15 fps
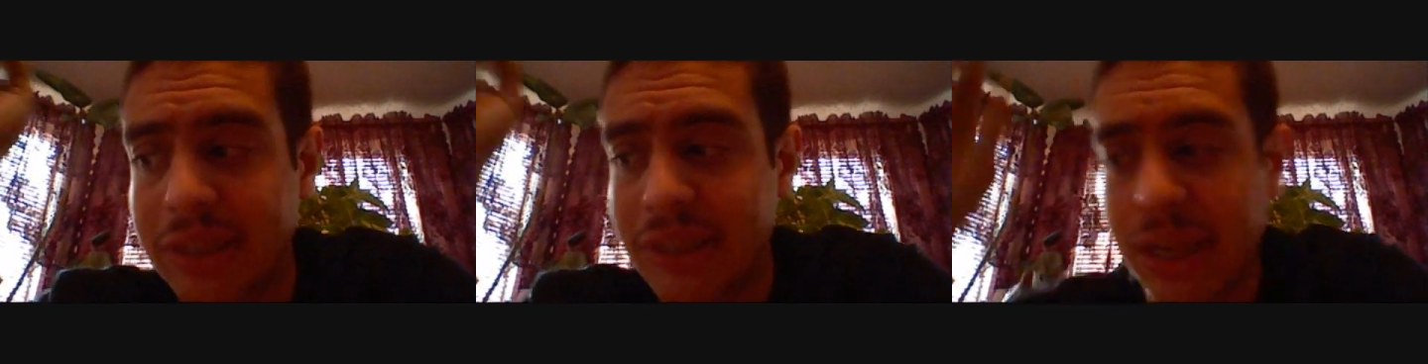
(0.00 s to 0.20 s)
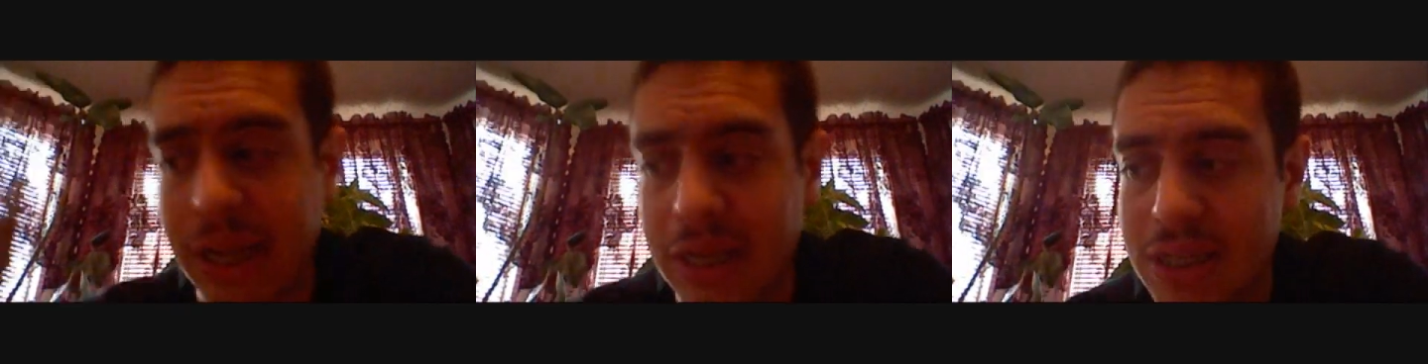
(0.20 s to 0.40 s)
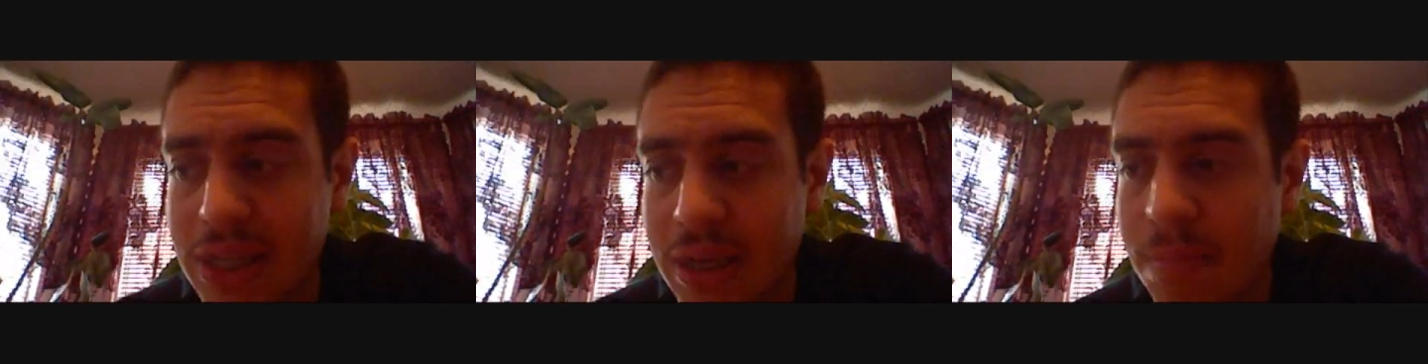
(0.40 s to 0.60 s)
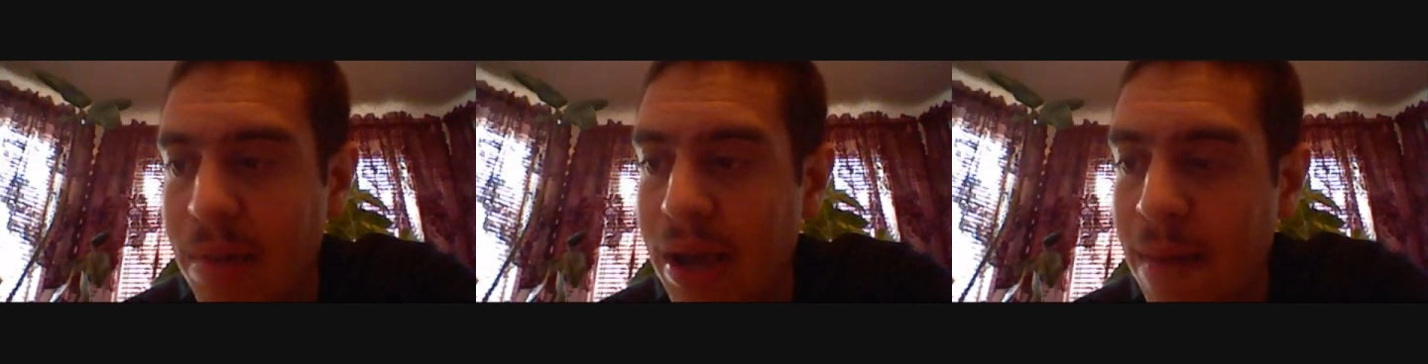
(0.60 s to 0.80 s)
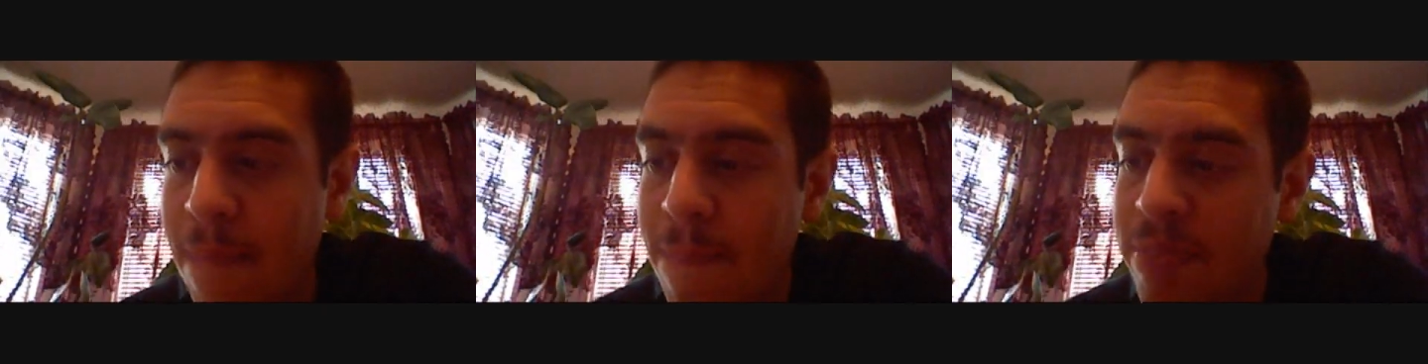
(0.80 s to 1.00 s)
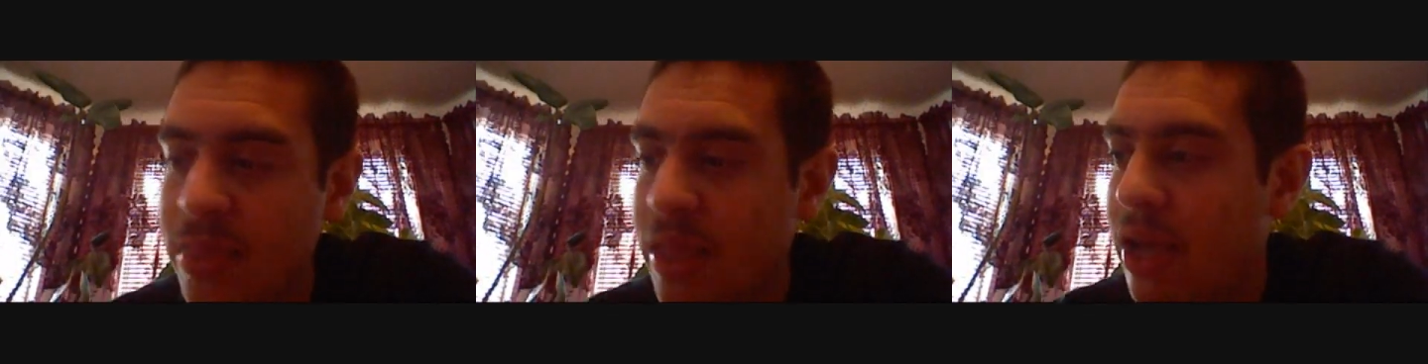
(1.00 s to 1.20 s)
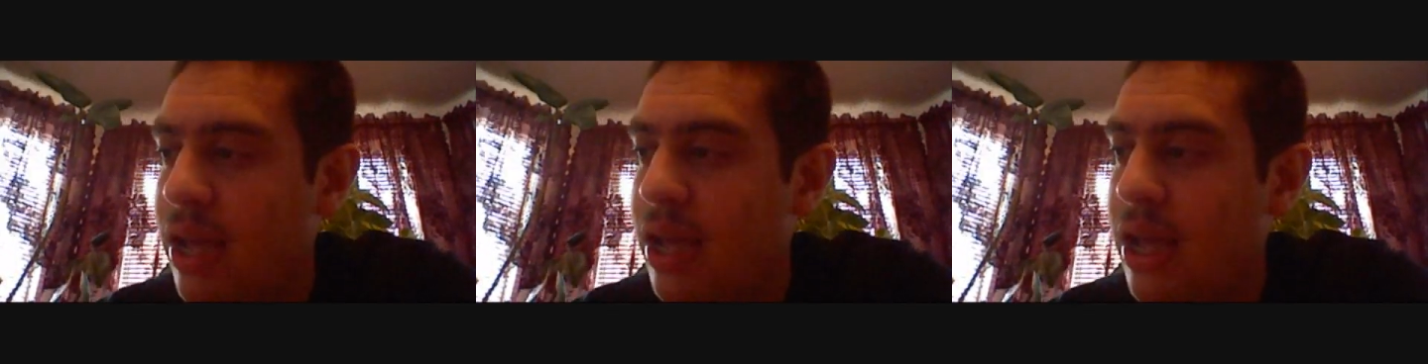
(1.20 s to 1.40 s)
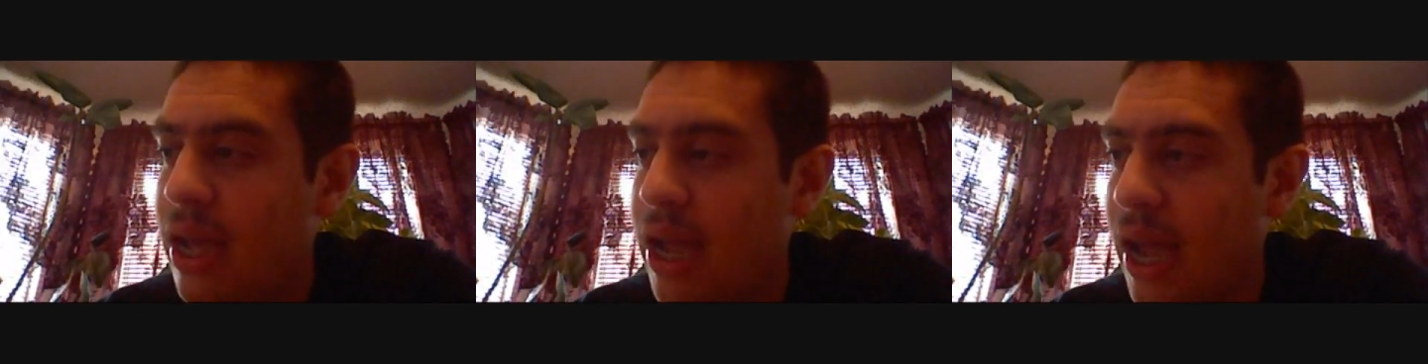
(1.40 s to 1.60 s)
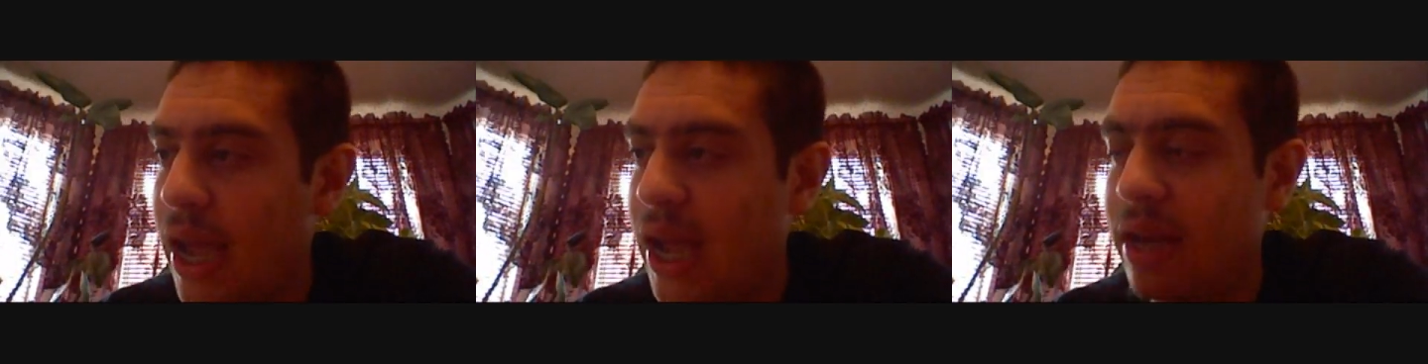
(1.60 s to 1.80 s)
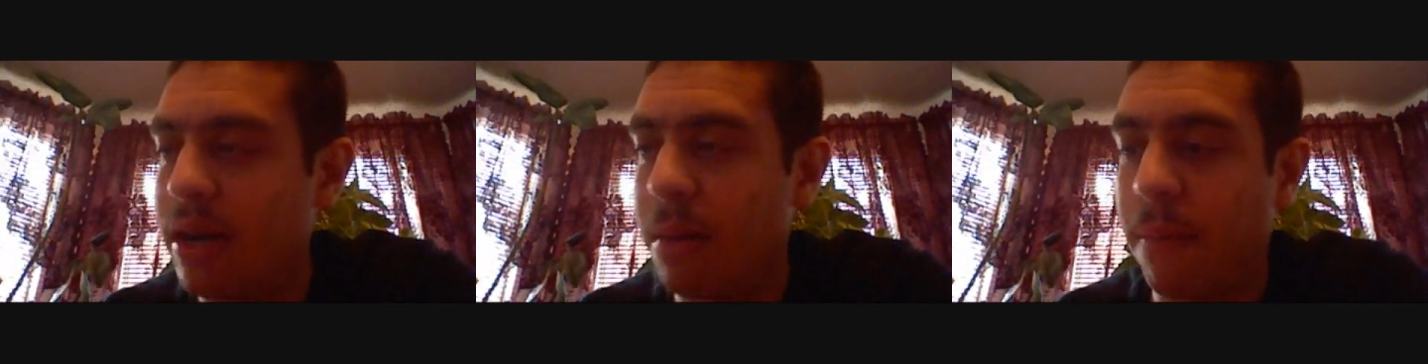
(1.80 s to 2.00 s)
maybe possibly 3rd, but that's
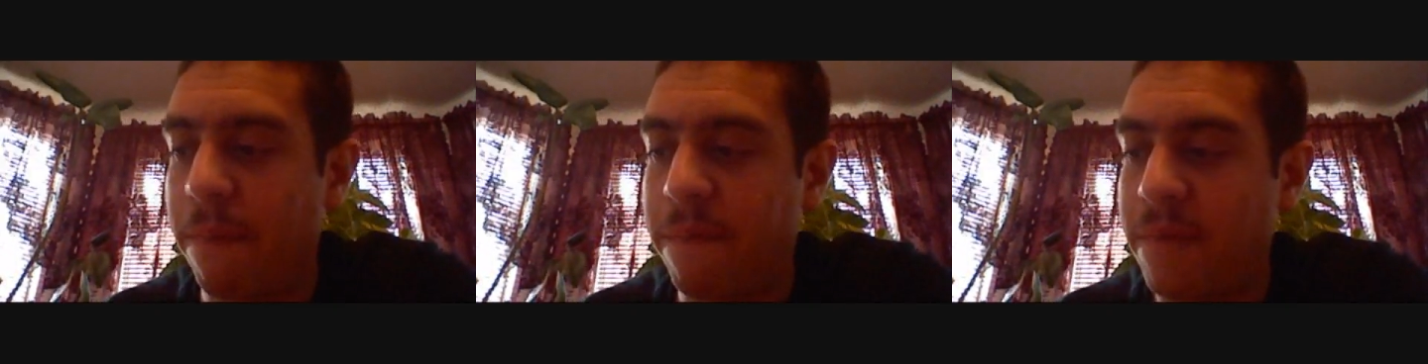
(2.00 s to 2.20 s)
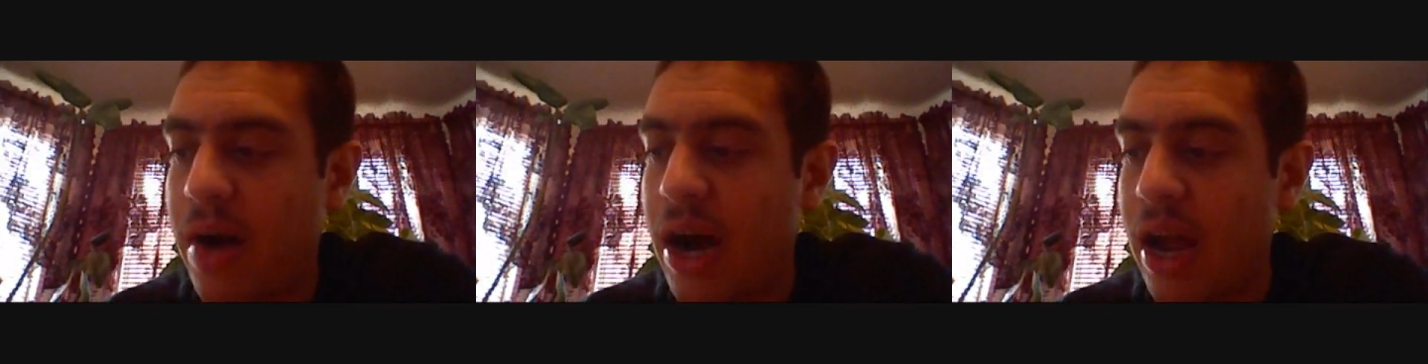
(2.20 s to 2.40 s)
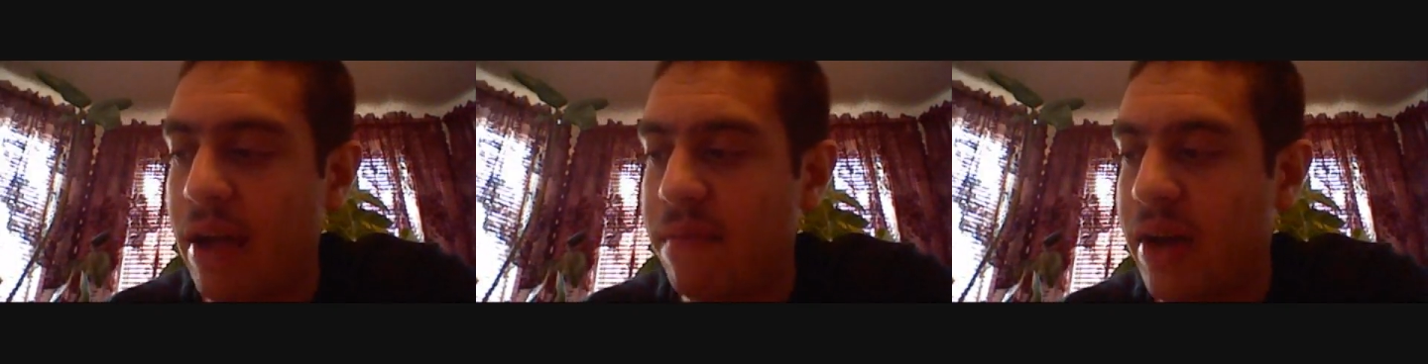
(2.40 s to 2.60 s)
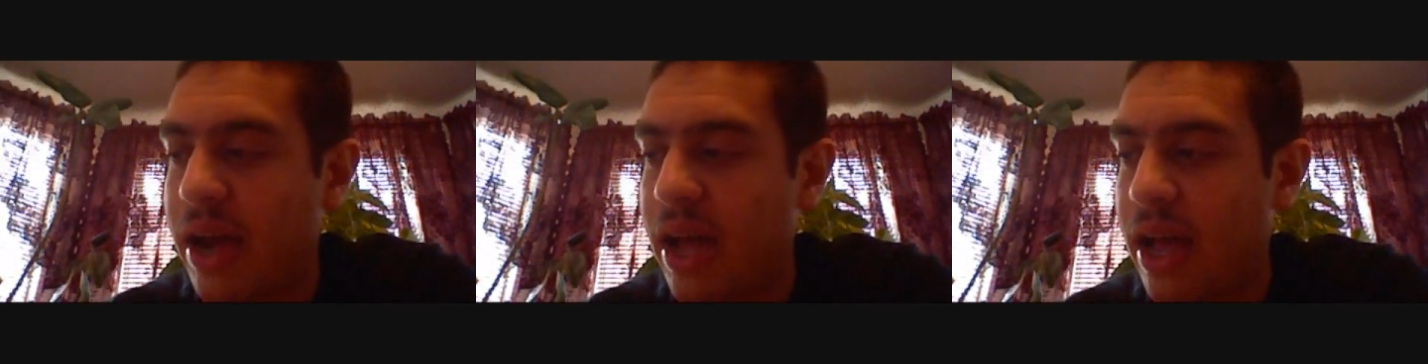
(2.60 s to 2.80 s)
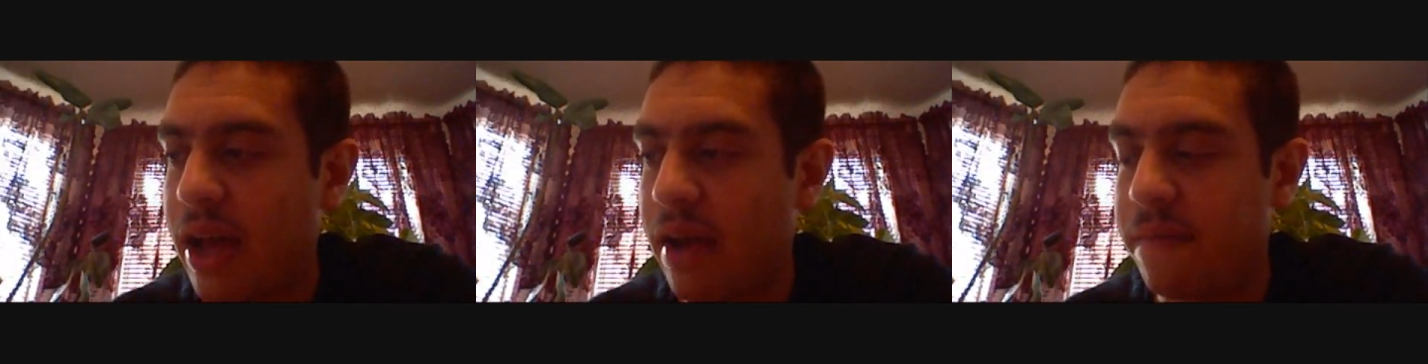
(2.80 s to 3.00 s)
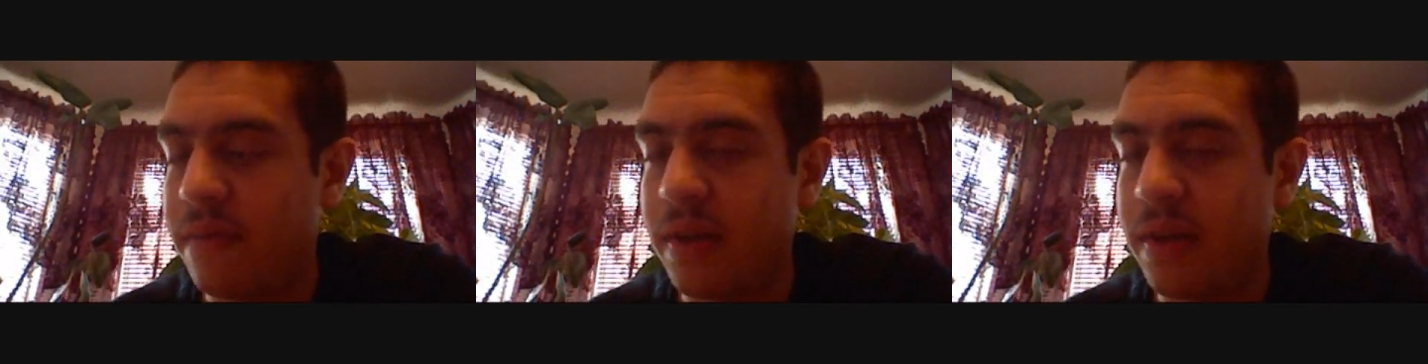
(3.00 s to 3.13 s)
the best that I see them at.